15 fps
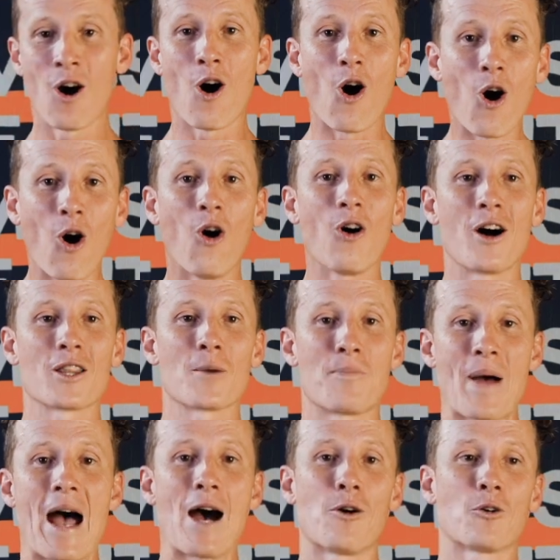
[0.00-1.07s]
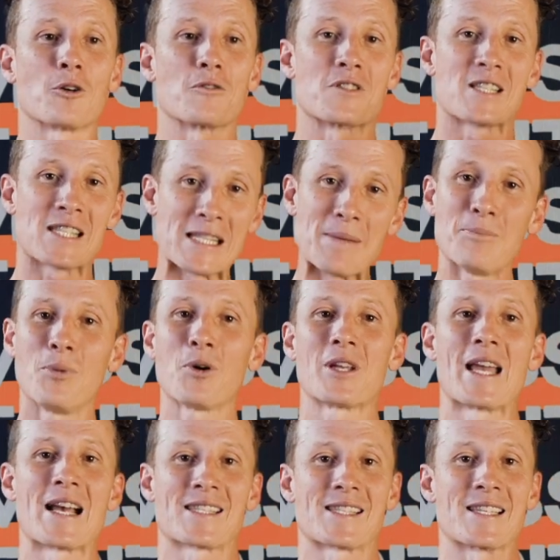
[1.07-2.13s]
all on the power of simple
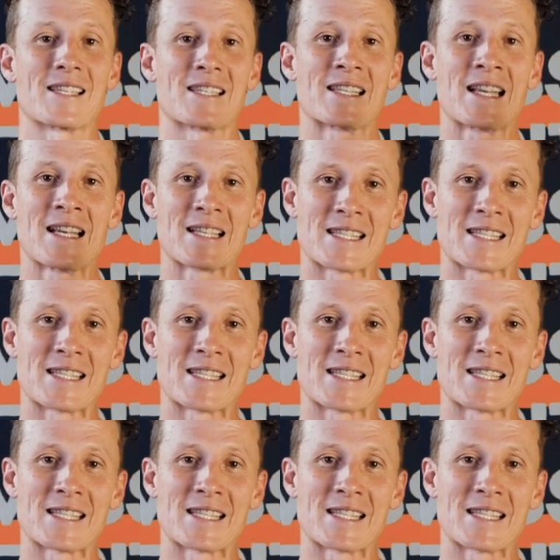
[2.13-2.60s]
yeses,